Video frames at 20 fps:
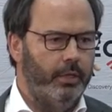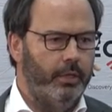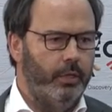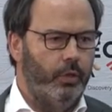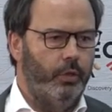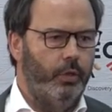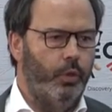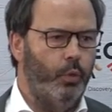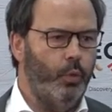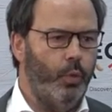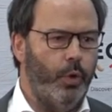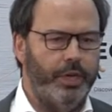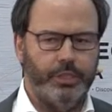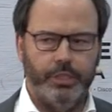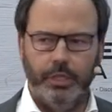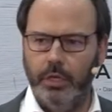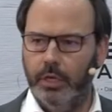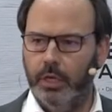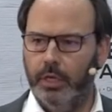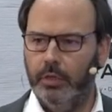the
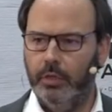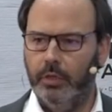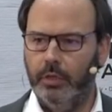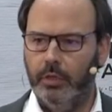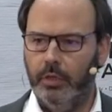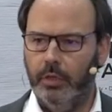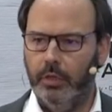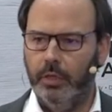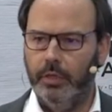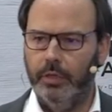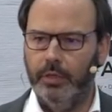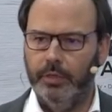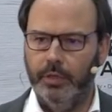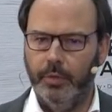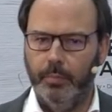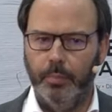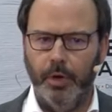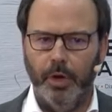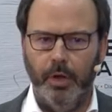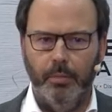question and the, the
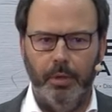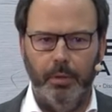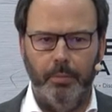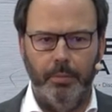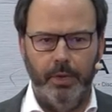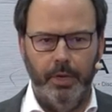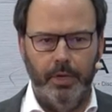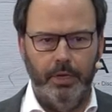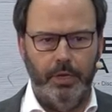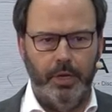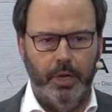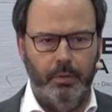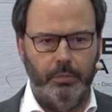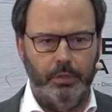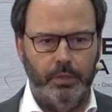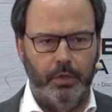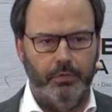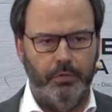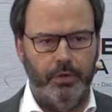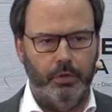problem in
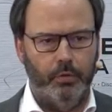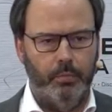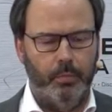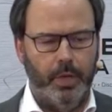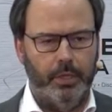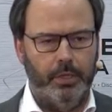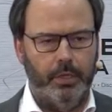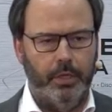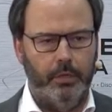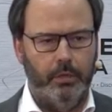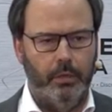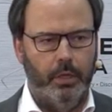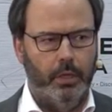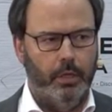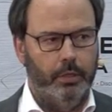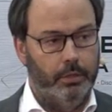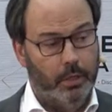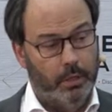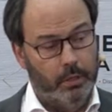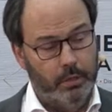terms of automatic
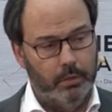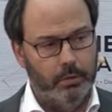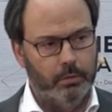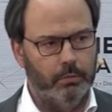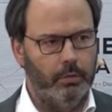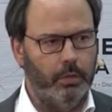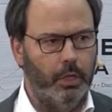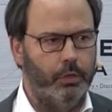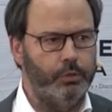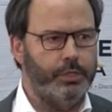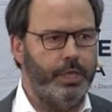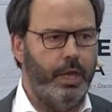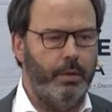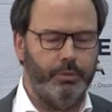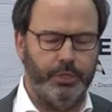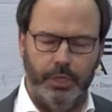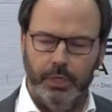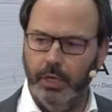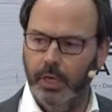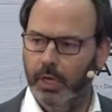the closed
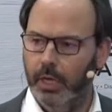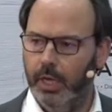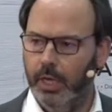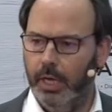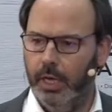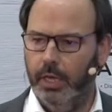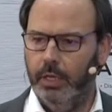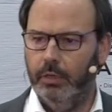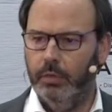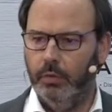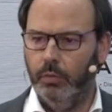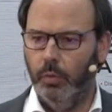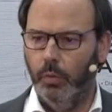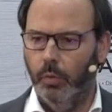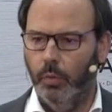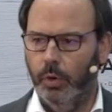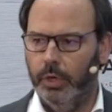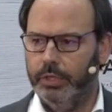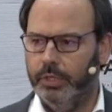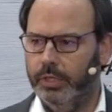captioning and
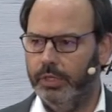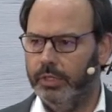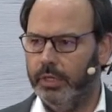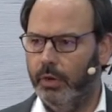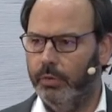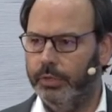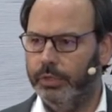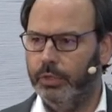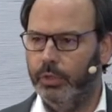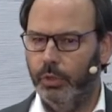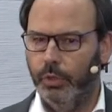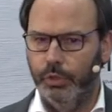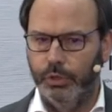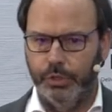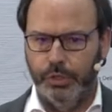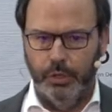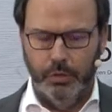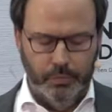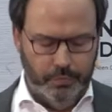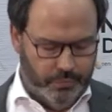what is our
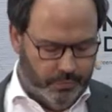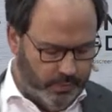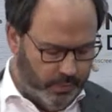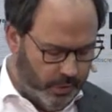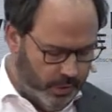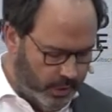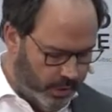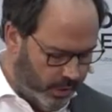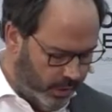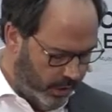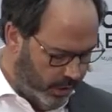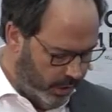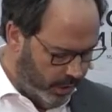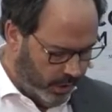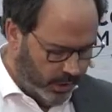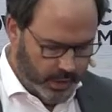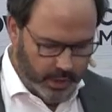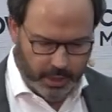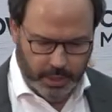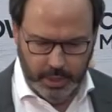solution for,
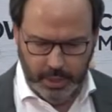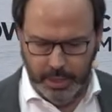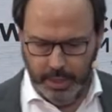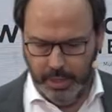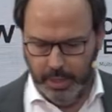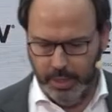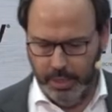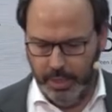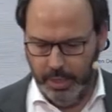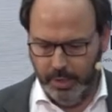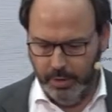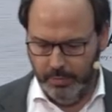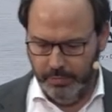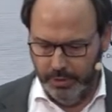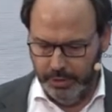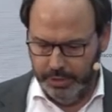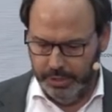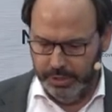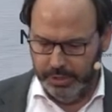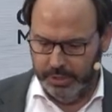uh,
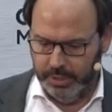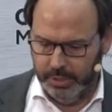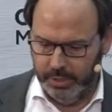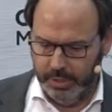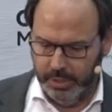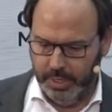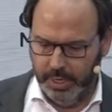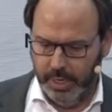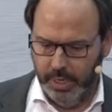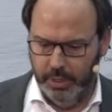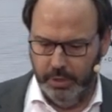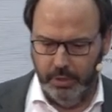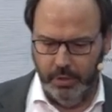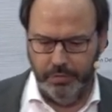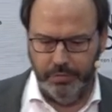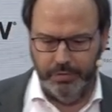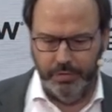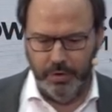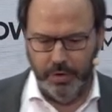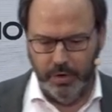for this kind
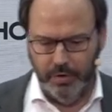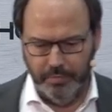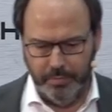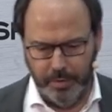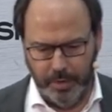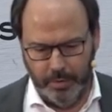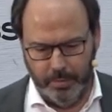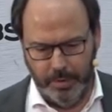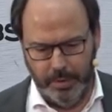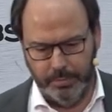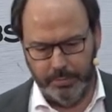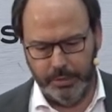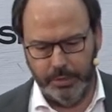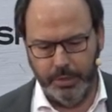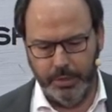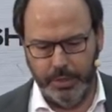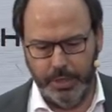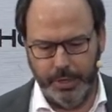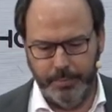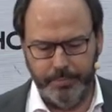of, of problems, okay?